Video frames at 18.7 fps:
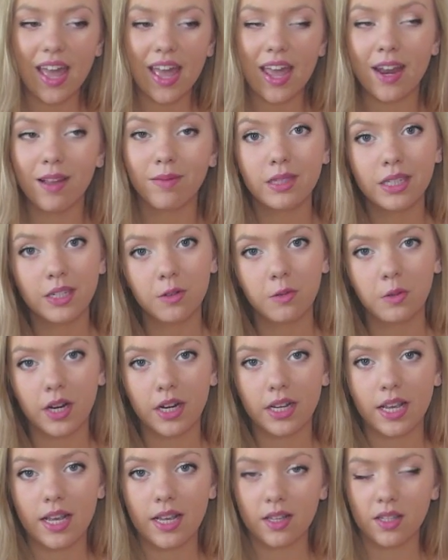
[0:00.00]
I'm still
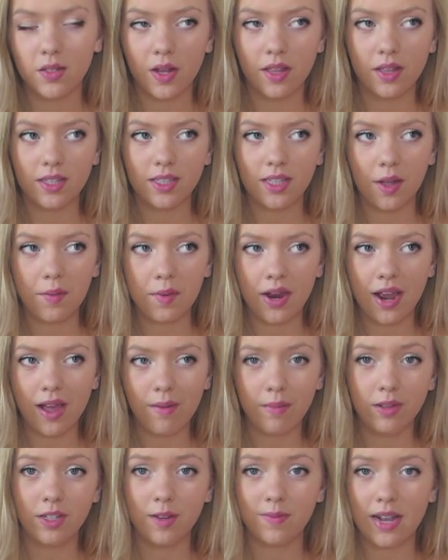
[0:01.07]
working as well this summer.
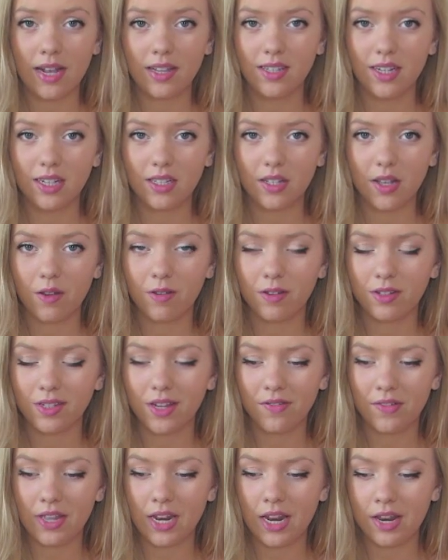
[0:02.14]
I'm a gymnastics coach,
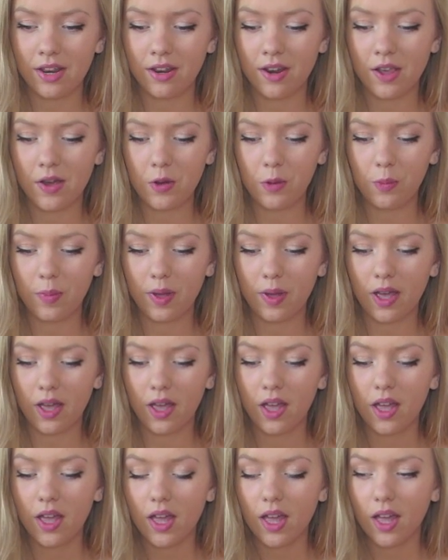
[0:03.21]
if you didn't know,
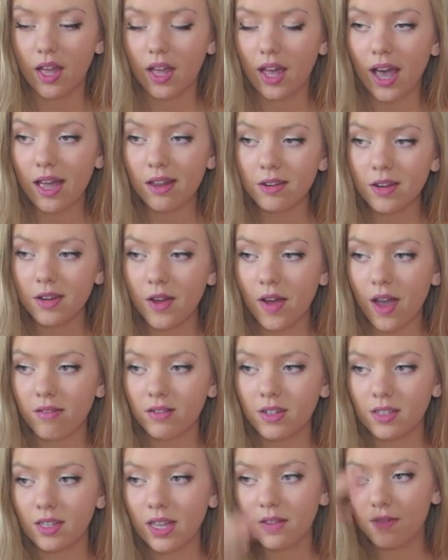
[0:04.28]
but I don't know, I
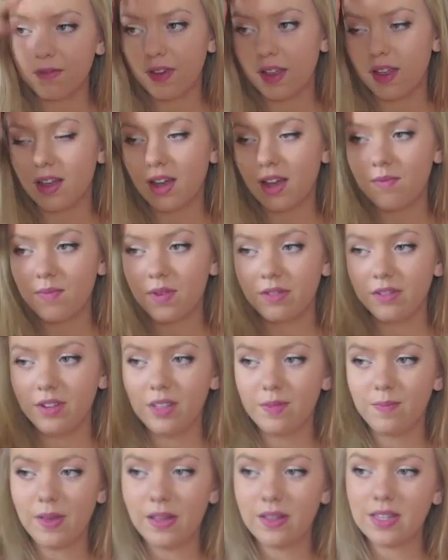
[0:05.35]
just like feel like I've been
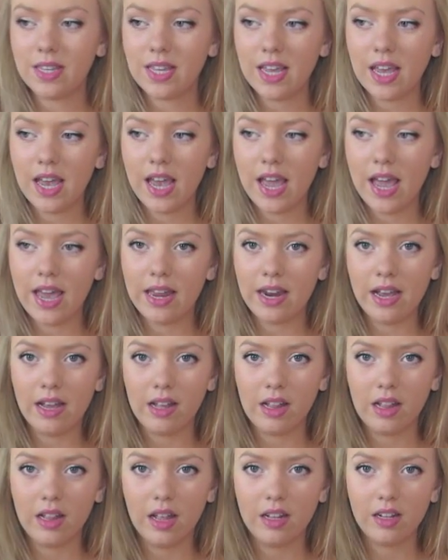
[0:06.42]
really busy and
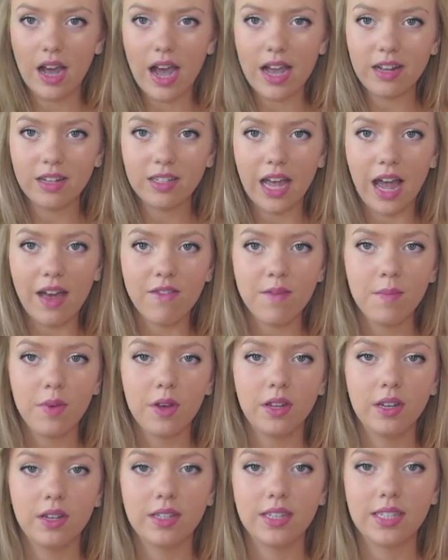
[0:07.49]
I just haven't
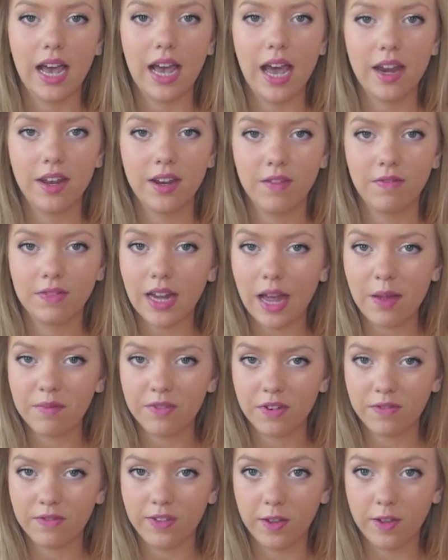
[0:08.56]
put aside enough time
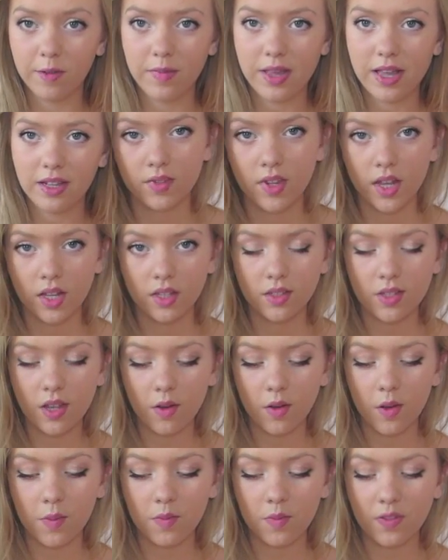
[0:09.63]
for filming. So
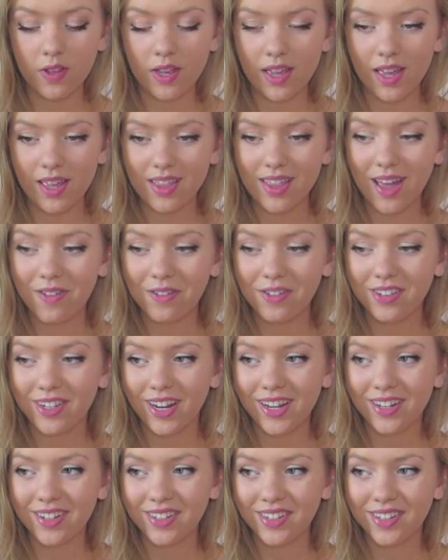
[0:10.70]
hopefully that will
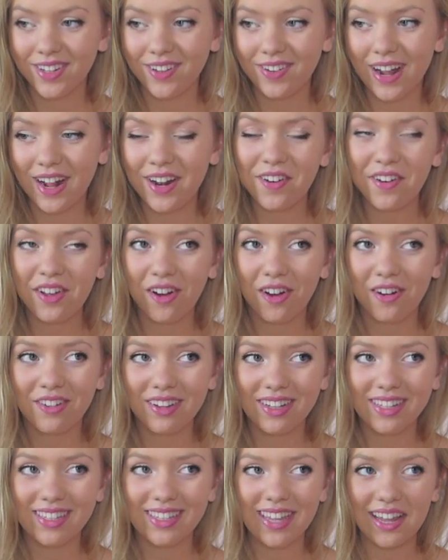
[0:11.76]
change soon. I know I
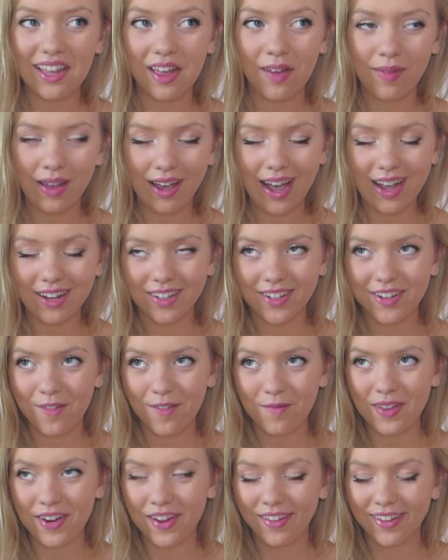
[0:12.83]
always say that, but I actually do
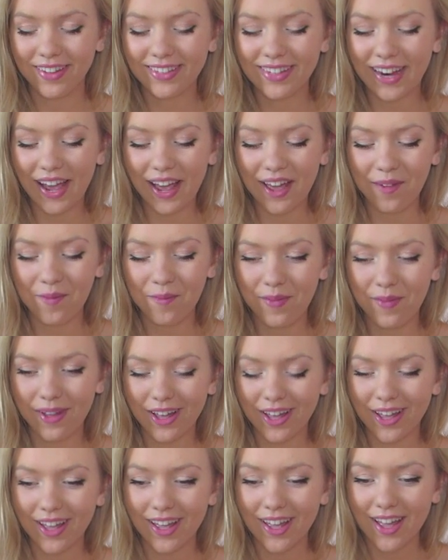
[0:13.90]
mean it this time.
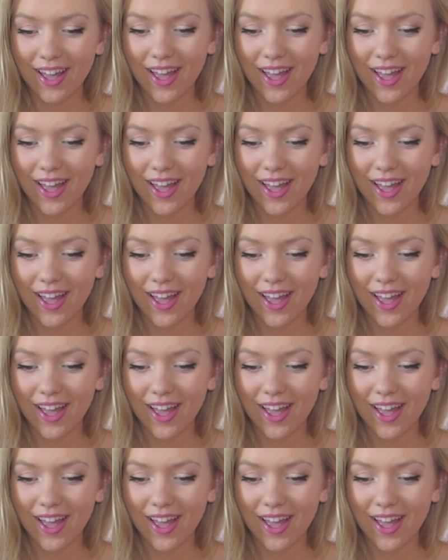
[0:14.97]
But